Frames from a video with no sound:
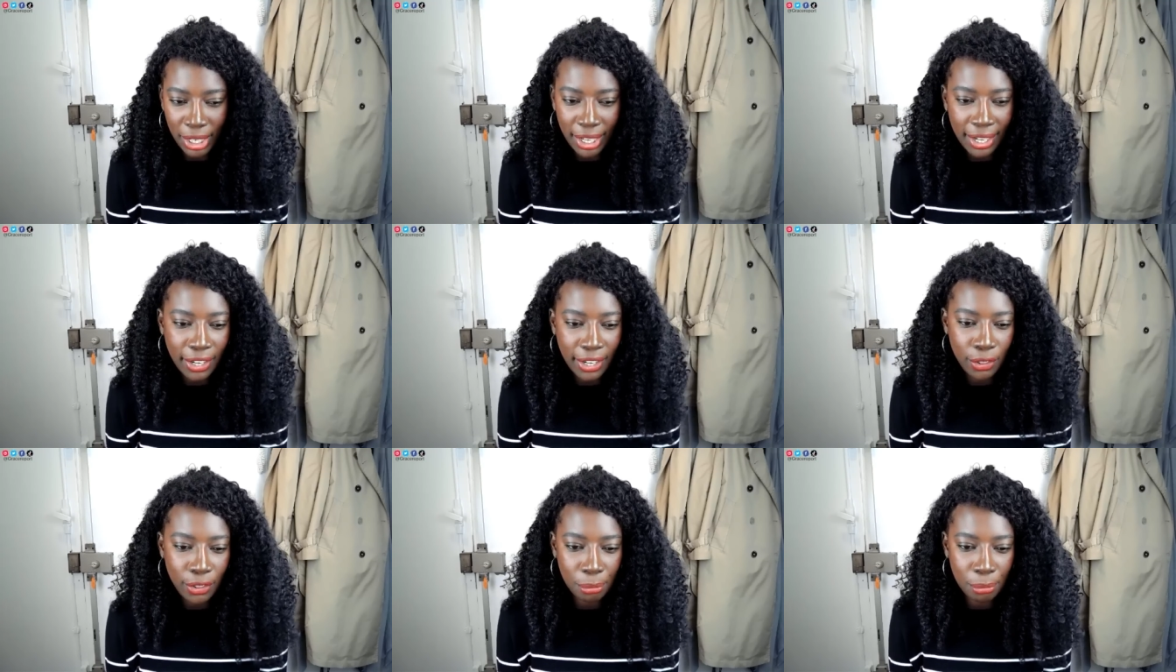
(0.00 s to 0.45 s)

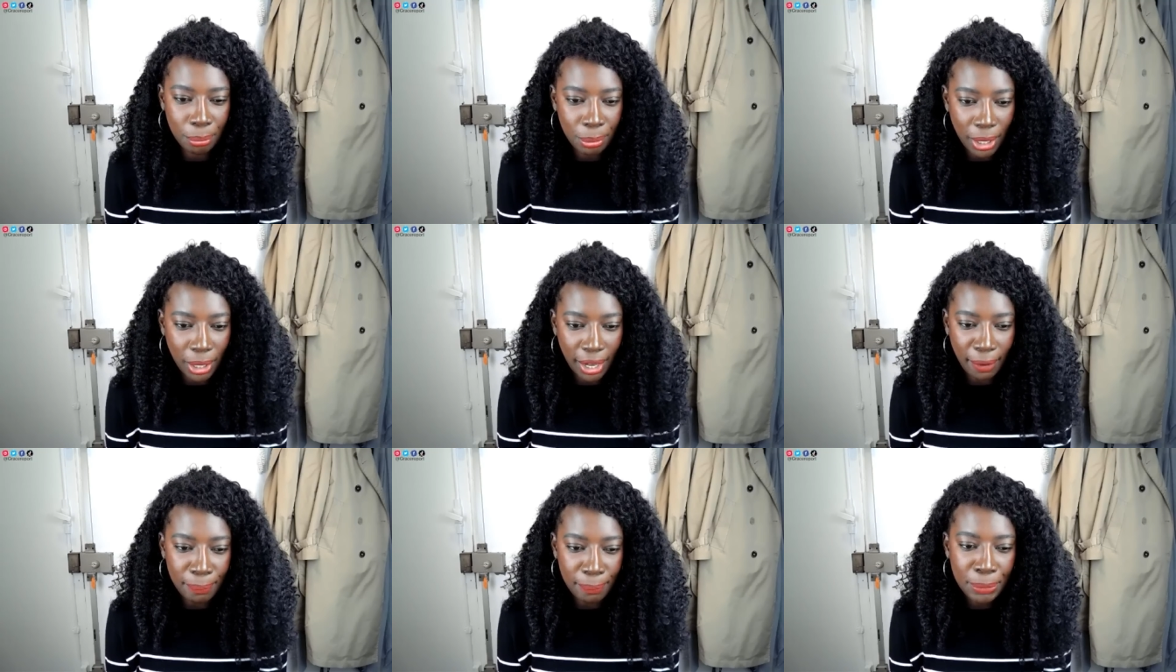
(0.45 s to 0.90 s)
another
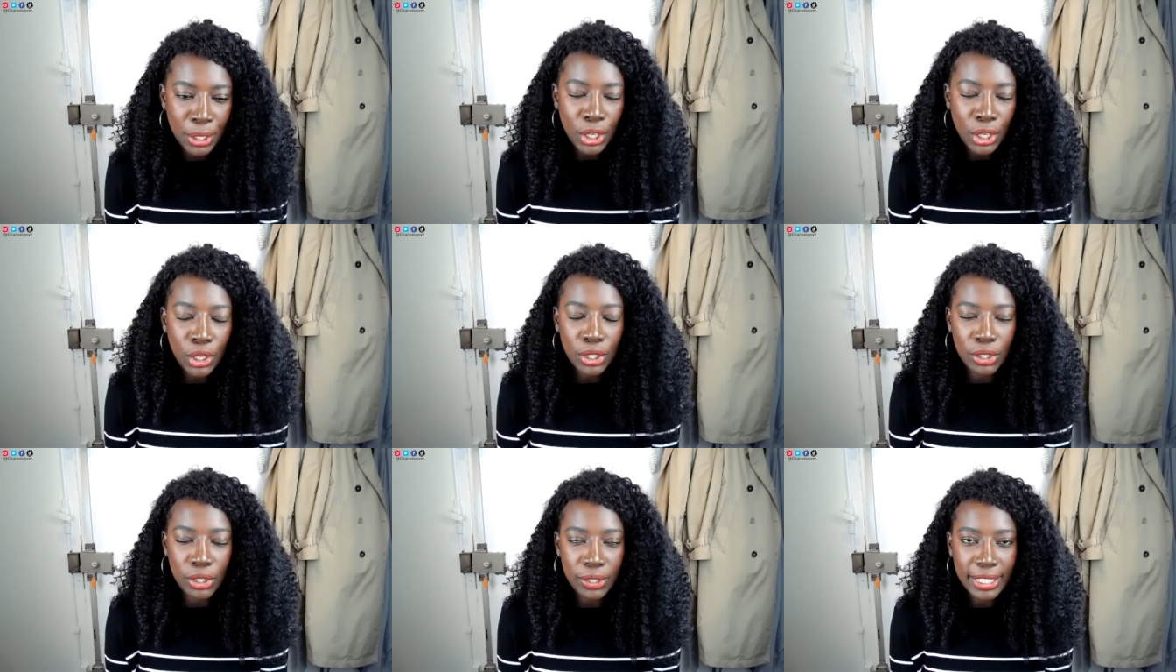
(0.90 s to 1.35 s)
bum
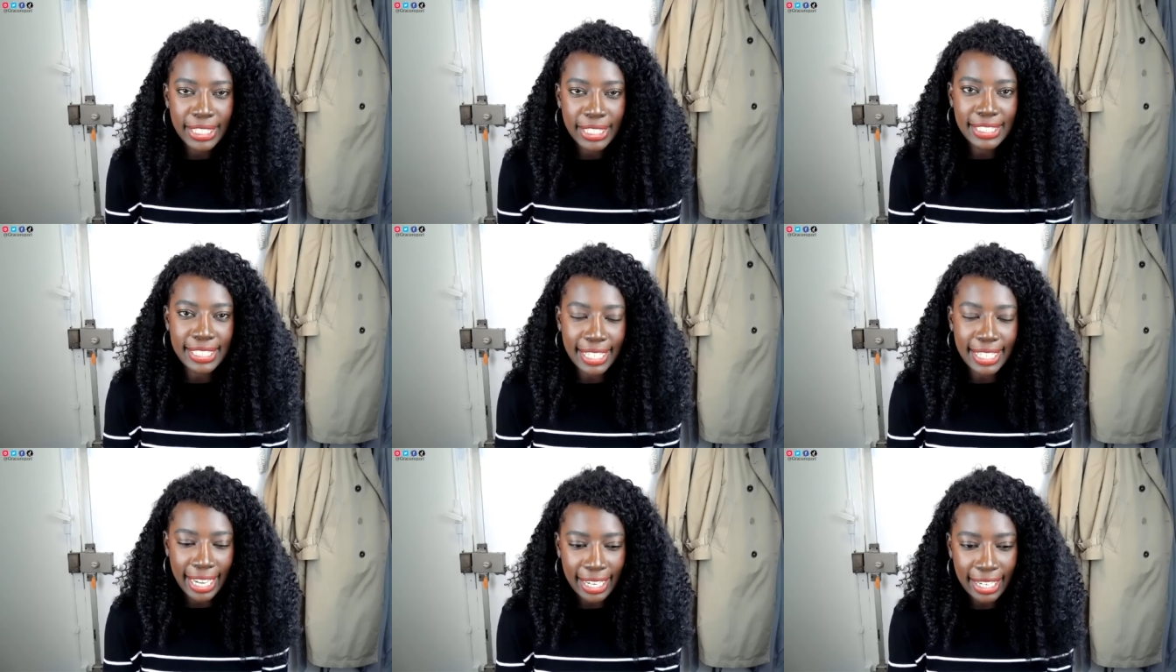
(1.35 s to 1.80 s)
looking to
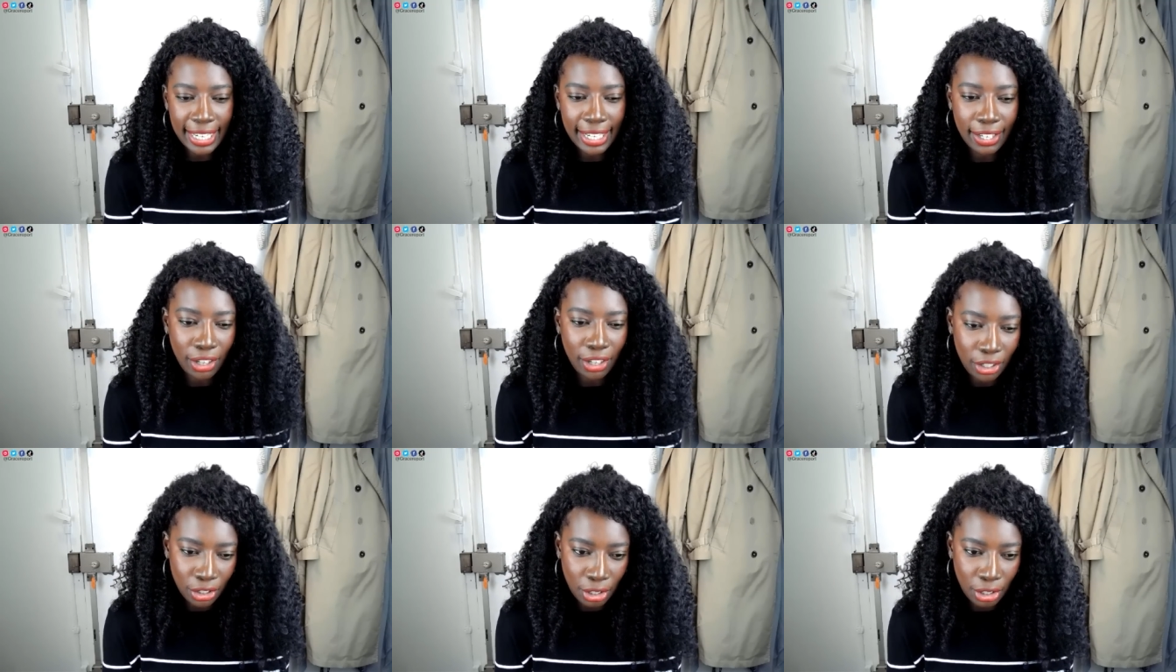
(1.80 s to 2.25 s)
get in
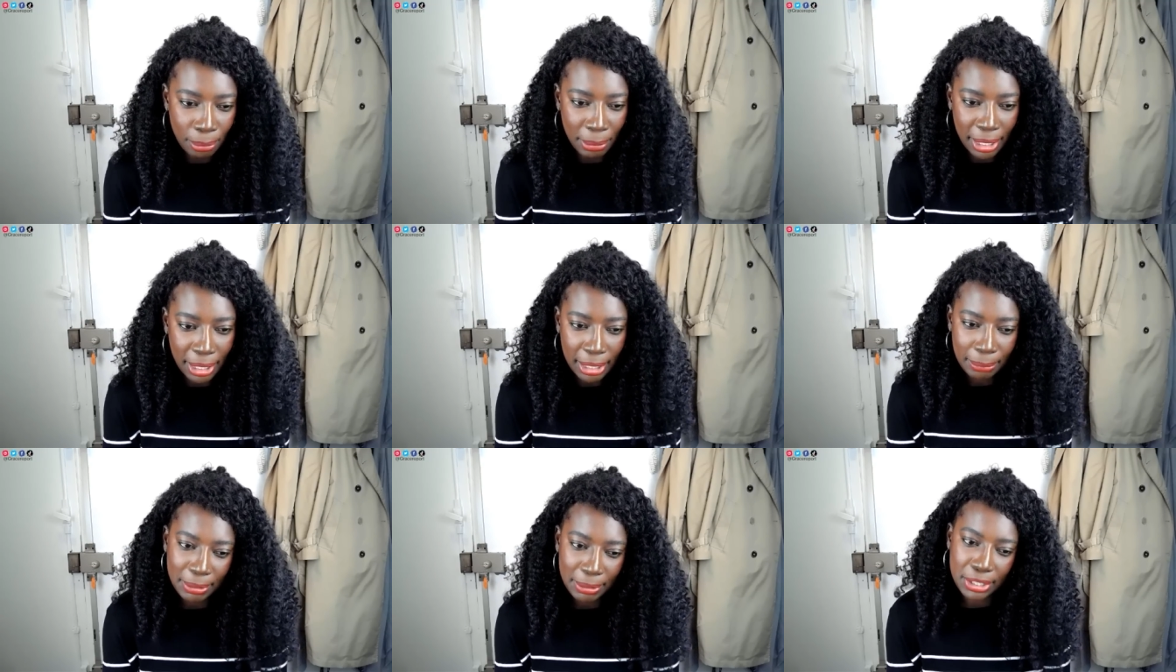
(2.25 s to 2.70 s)
on her
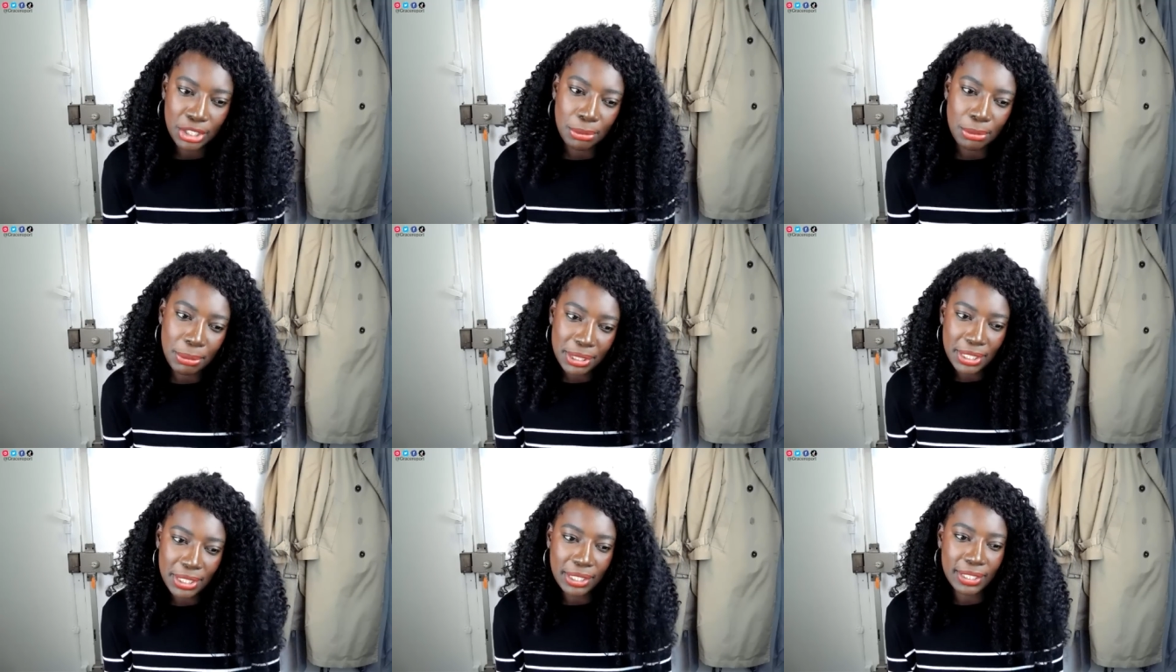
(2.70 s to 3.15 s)
money because she
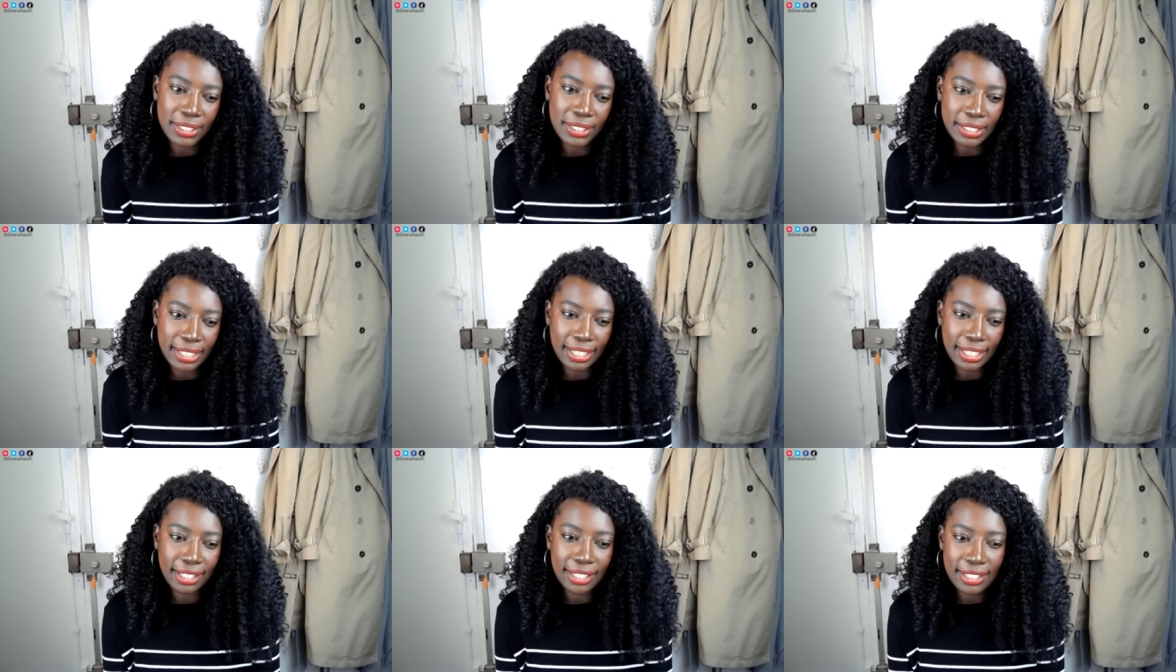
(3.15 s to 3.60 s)
basically
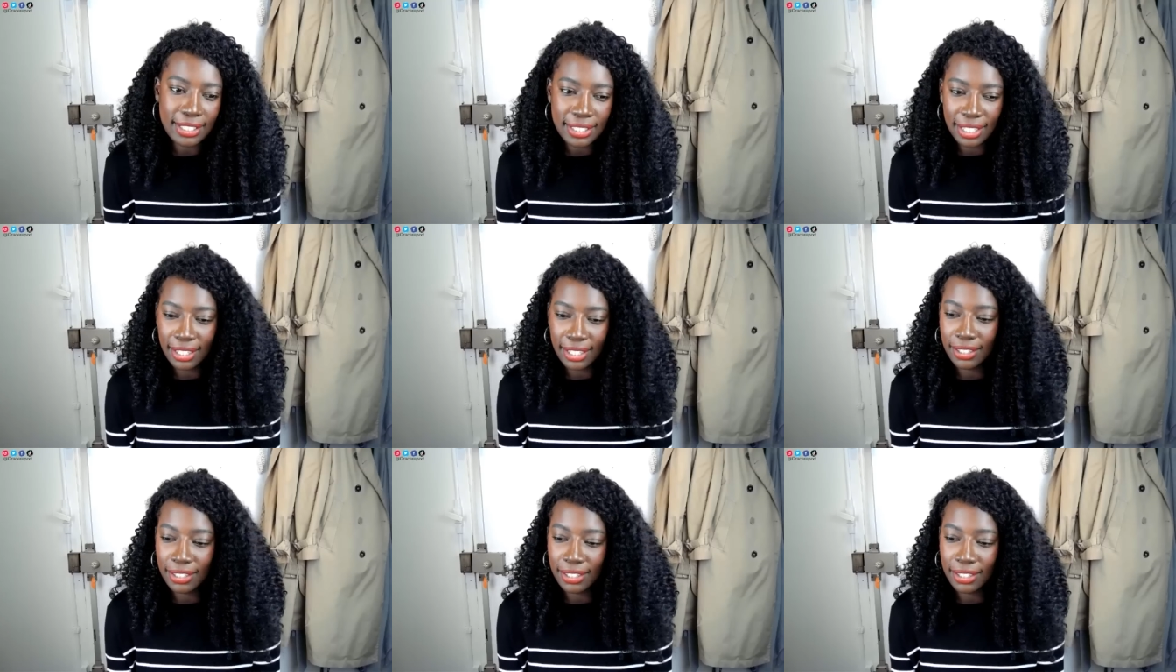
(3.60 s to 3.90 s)
said, listen,